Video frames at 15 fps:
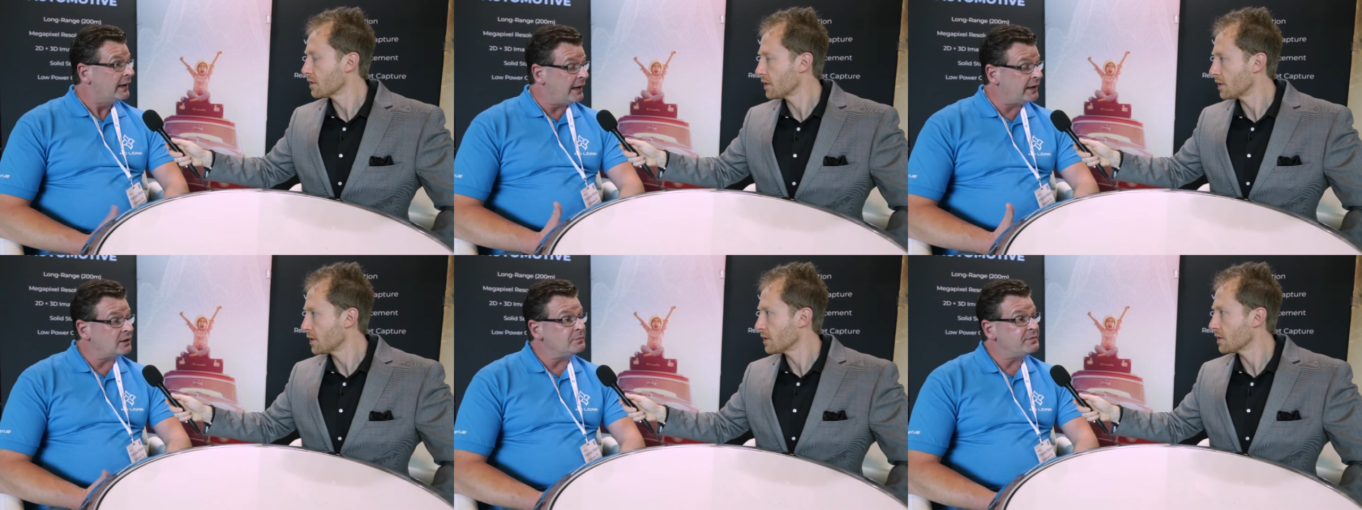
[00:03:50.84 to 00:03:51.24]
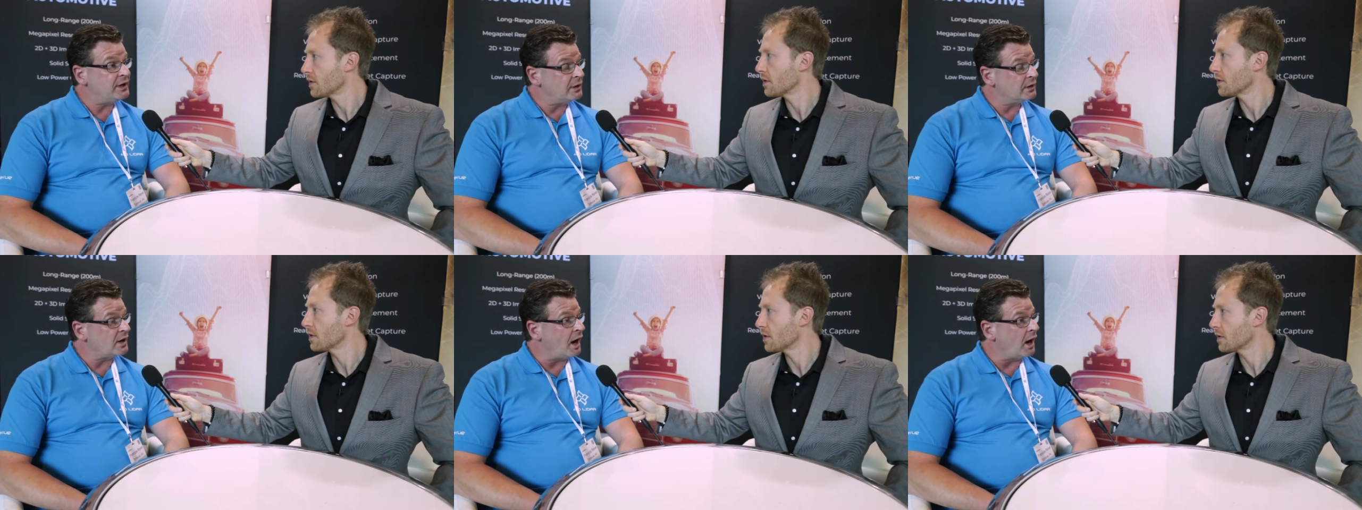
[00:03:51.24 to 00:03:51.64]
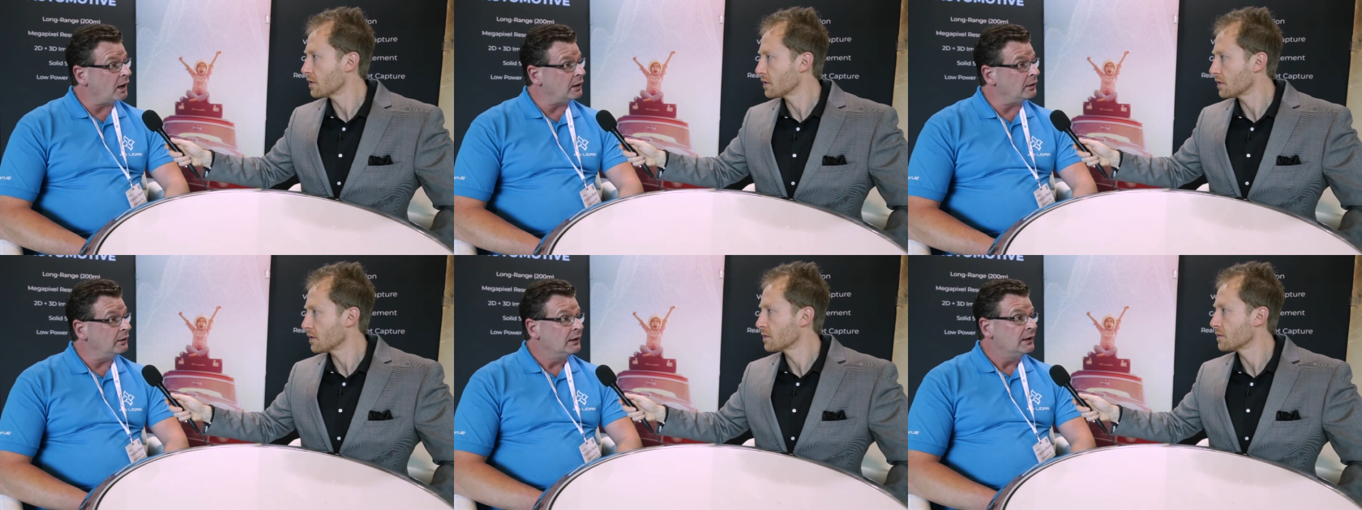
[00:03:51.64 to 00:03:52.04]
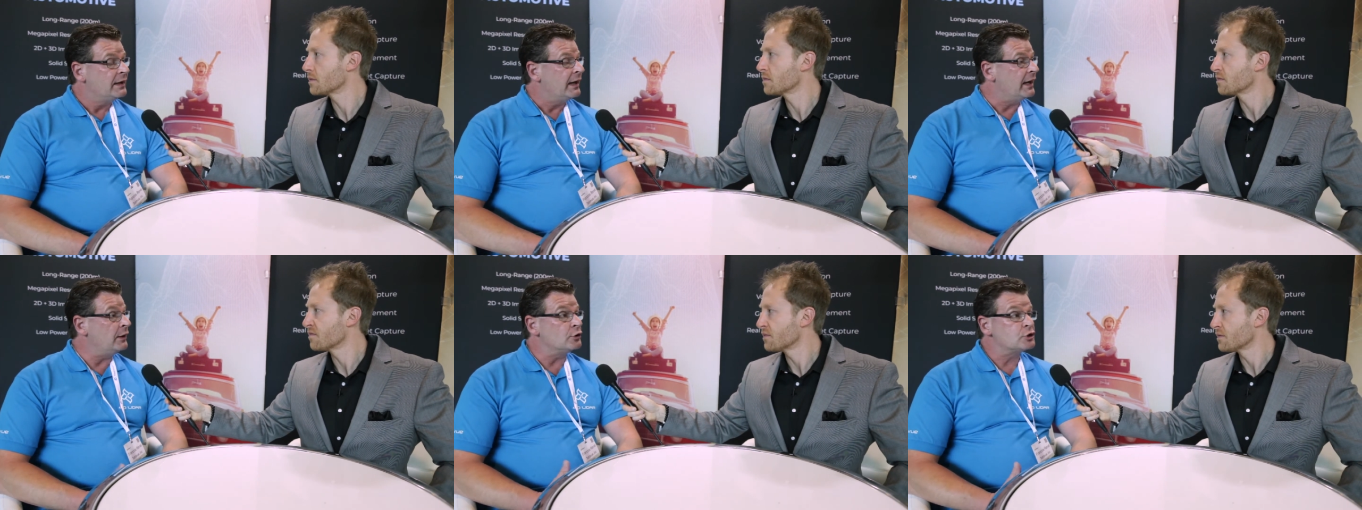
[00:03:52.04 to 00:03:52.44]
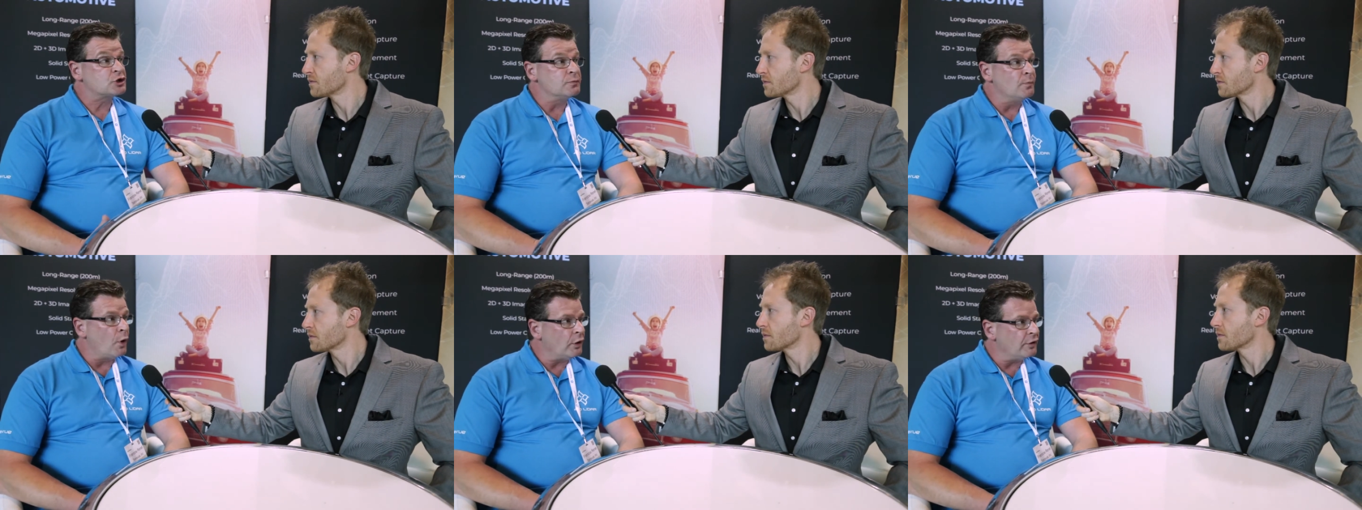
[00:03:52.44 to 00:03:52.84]
Speaker 1: it can be in a car, in a
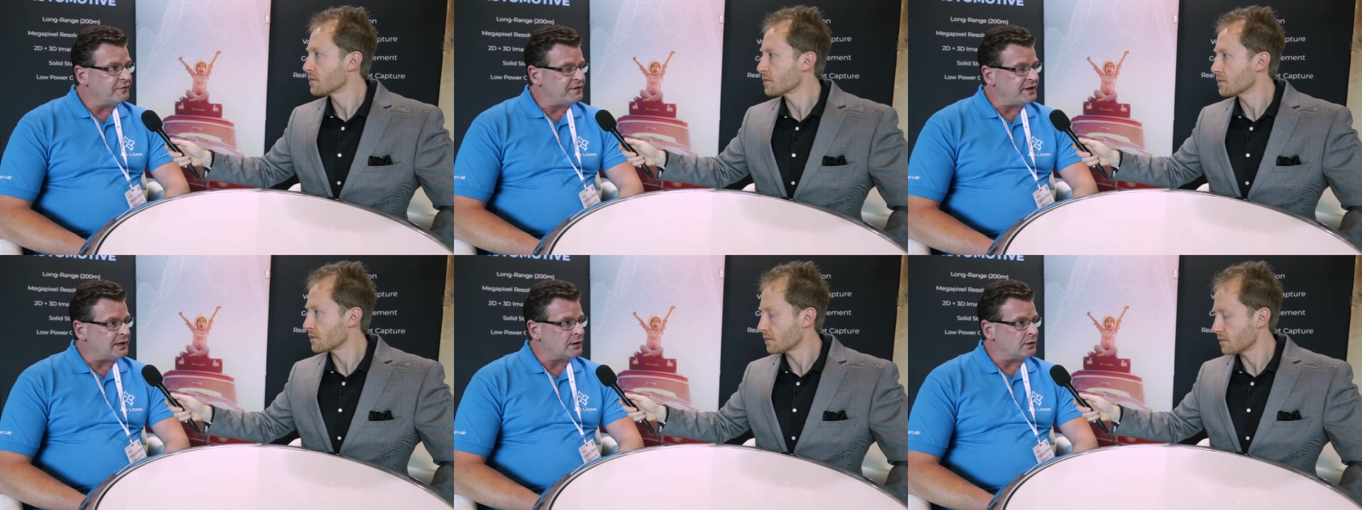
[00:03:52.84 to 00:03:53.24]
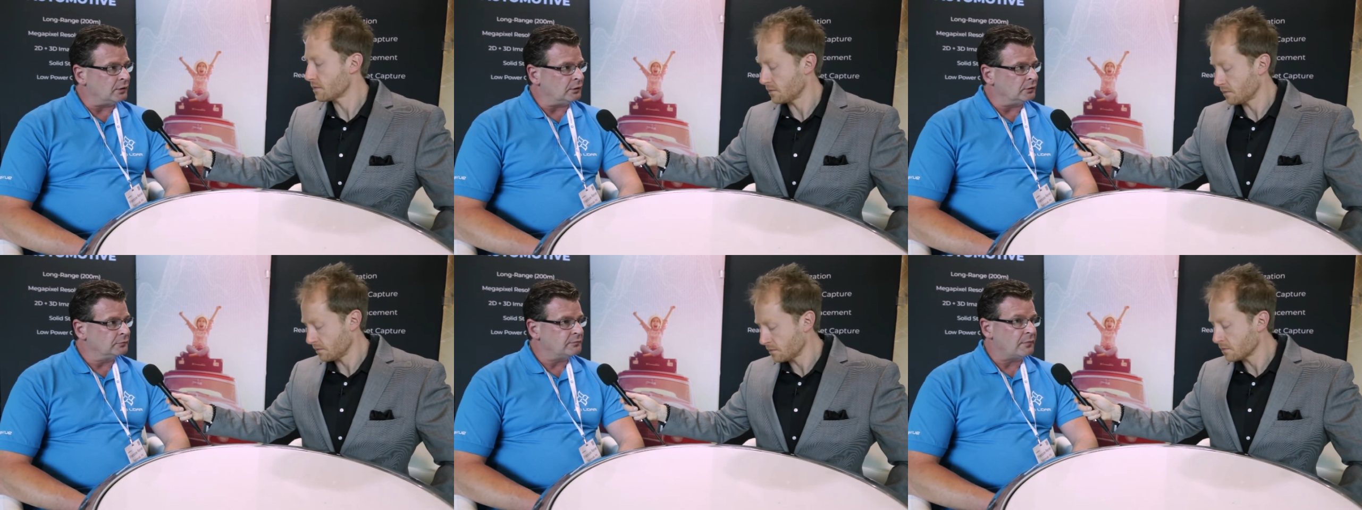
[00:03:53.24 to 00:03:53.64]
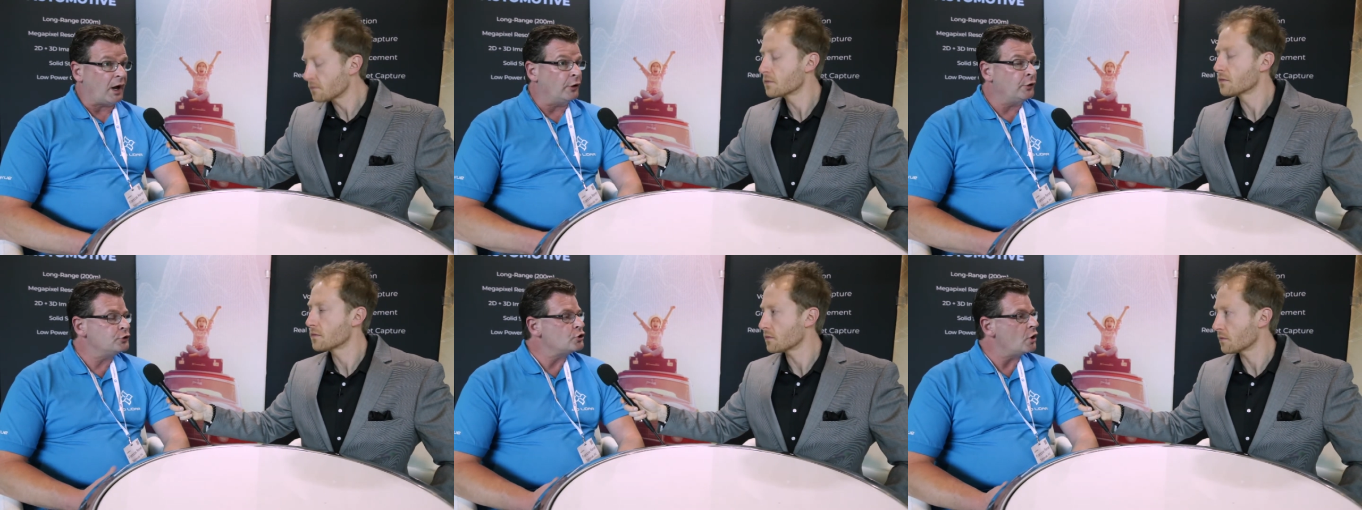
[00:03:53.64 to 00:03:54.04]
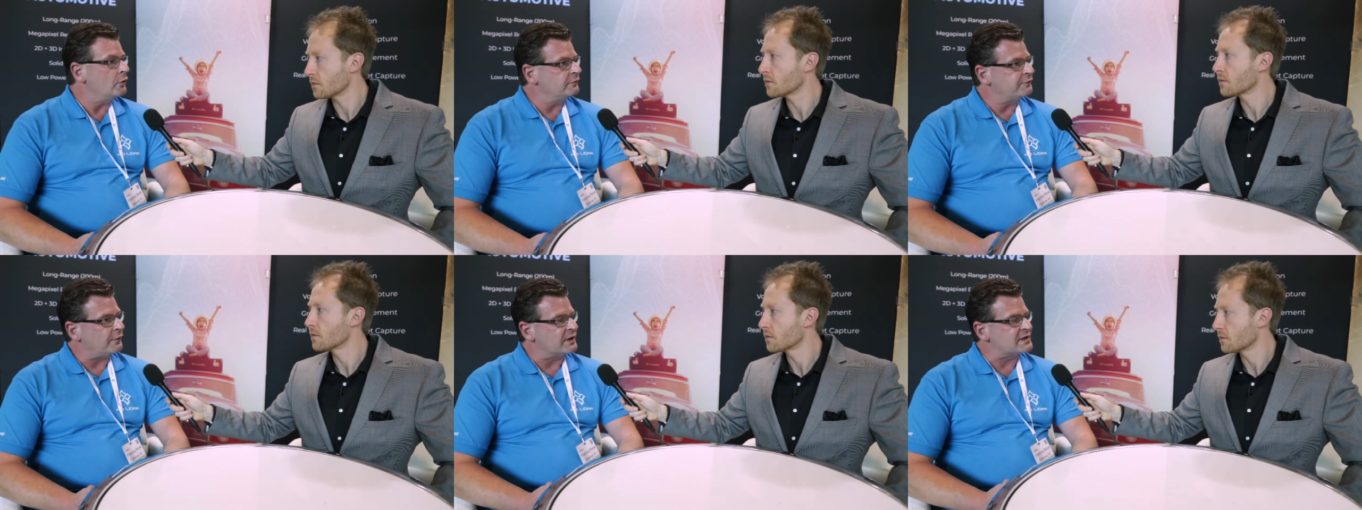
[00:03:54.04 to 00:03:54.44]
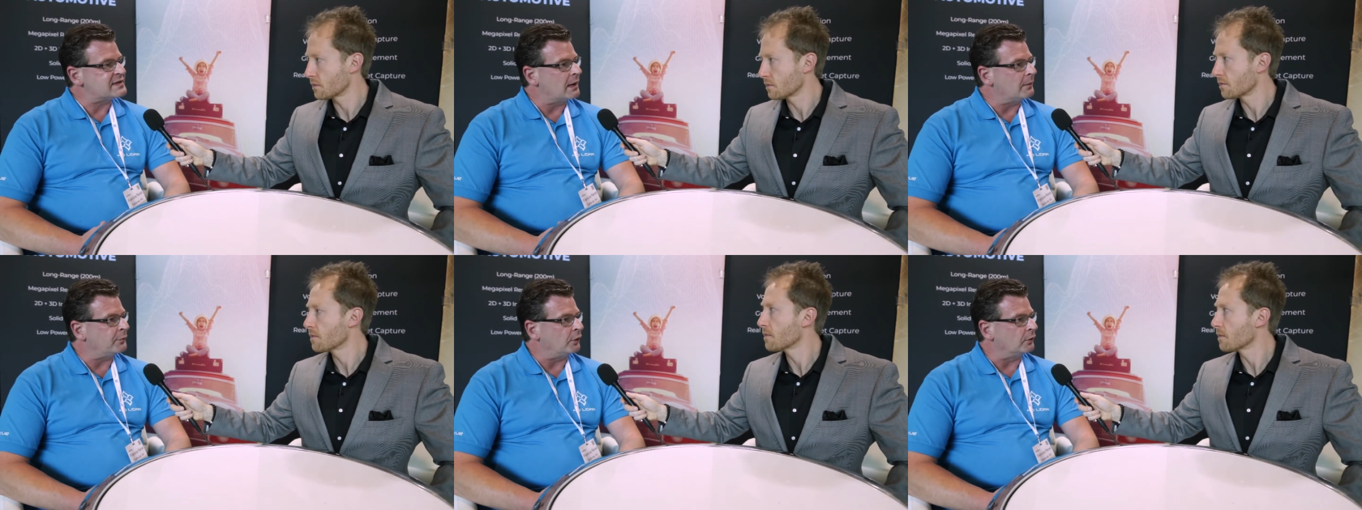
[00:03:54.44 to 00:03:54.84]
smaller vehicle, on a drone, for
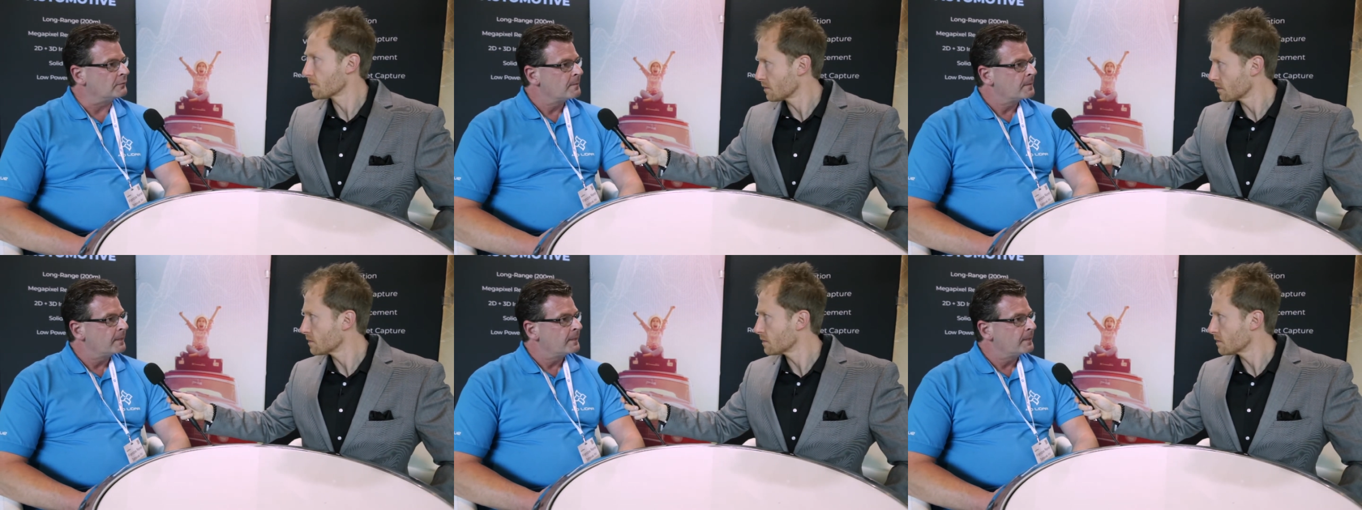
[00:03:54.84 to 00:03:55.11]
example,